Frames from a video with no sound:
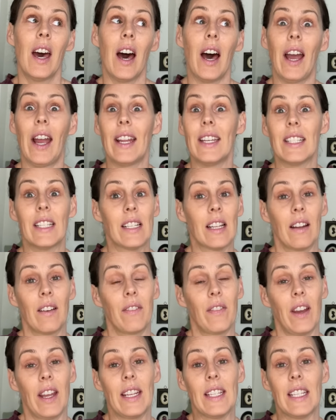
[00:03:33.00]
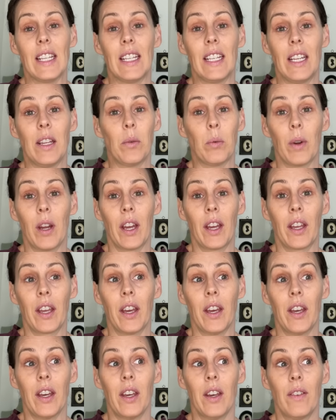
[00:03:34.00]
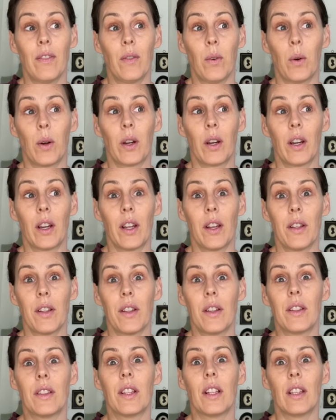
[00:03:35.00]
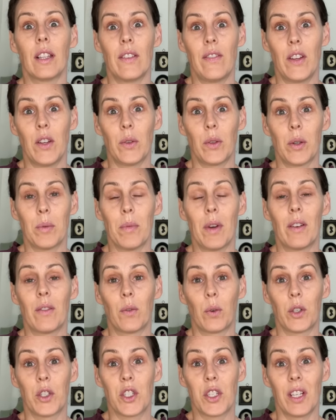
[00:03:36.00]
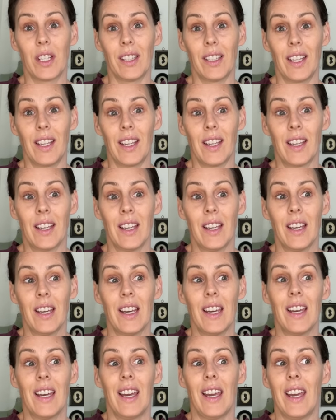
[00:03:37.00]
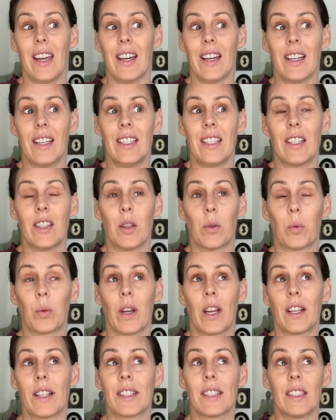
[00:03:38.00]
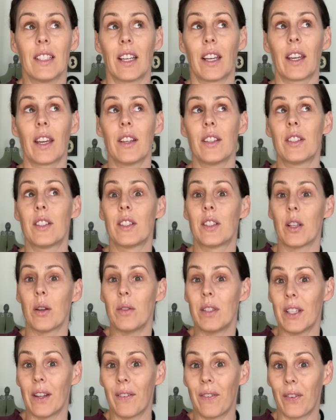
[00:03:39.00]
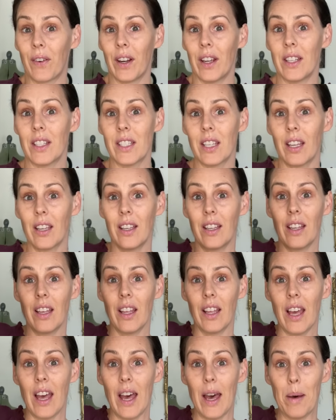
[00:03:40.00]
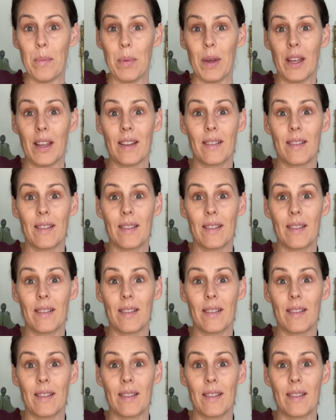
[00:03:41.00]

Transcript: I did not find any rug for the living room, unfortunately. And the rugs look so different up